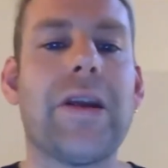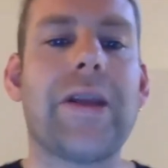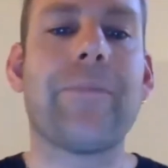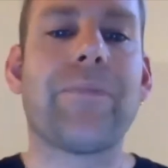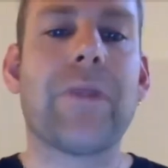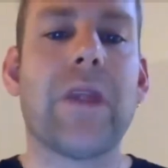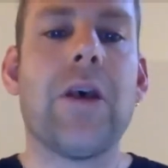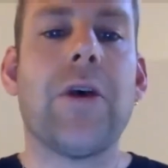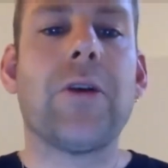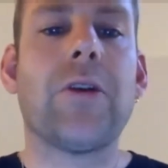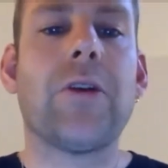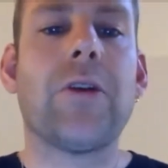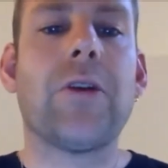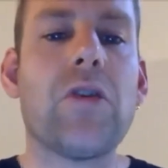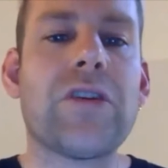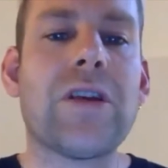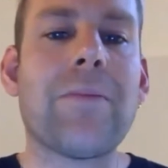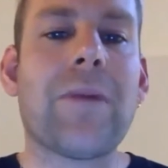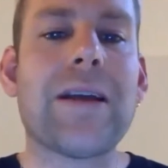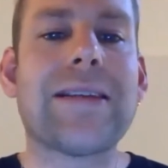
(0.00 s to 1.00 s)
gorging
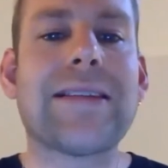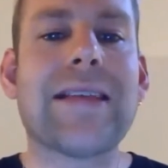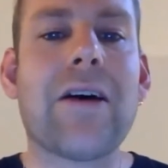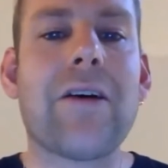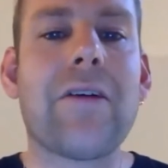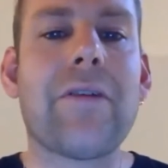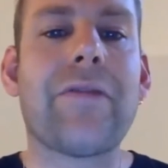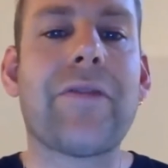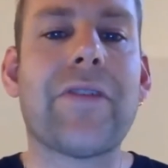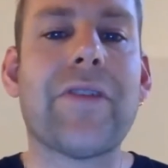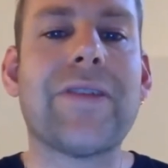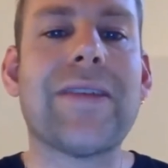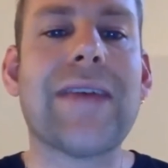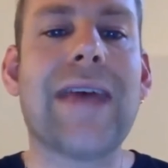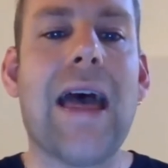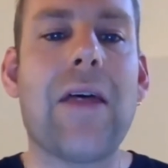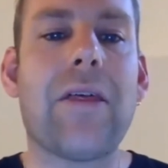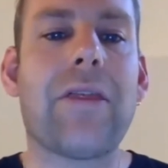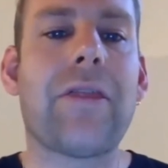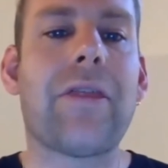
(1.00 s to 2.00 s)
myself to
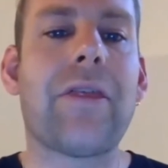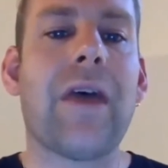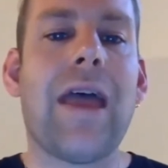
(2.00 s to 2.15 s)
death